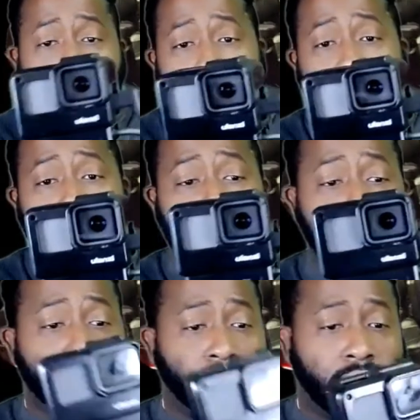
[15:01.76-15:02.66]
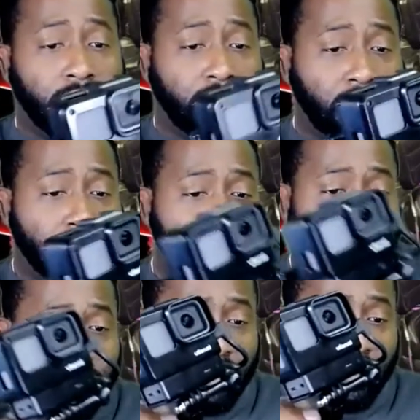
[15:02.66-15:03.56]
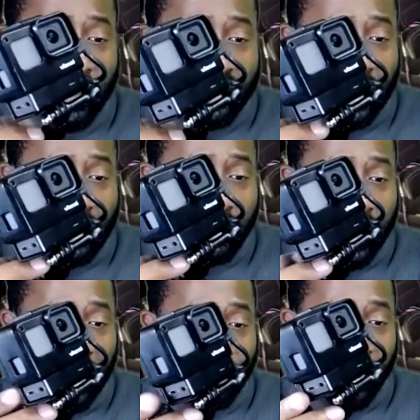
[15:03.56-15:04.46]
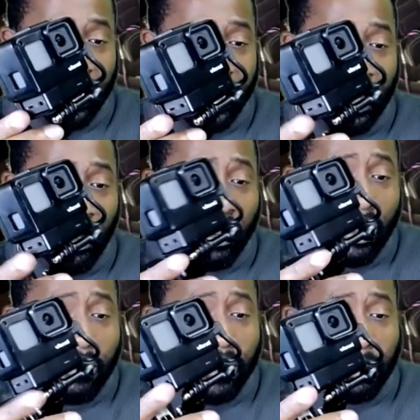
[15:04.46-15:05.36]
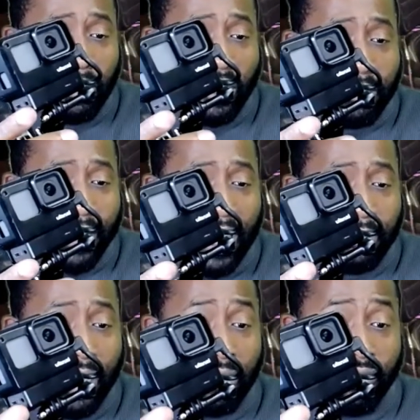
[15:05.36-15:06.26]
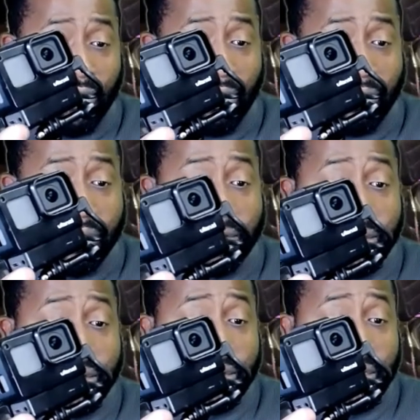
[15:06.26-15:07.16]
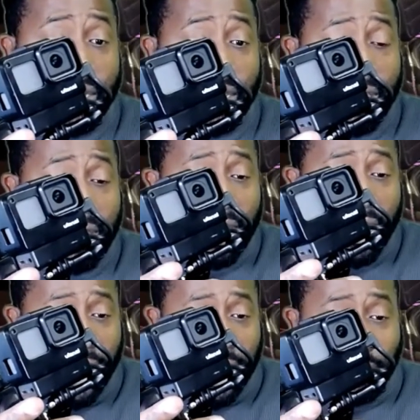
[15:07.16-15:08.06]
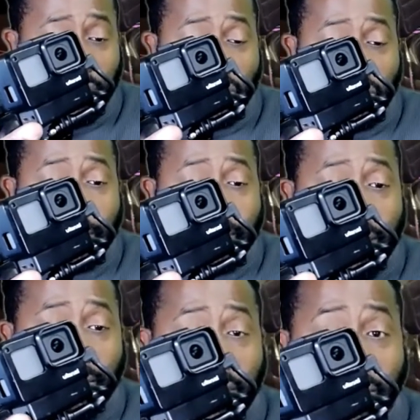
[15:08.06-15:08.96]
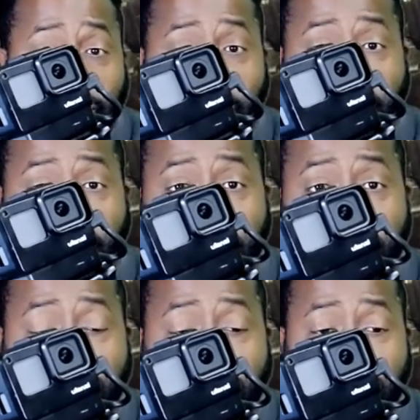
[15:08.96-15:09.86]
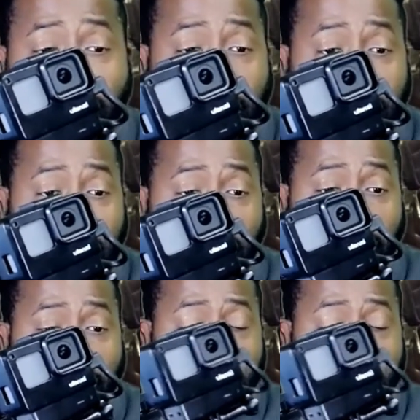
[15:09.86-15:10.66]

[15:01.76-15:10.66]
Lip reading: and what I can do, which I don't have right now, but I'm going to buy a microphone and I'm going to drop that microphone right here.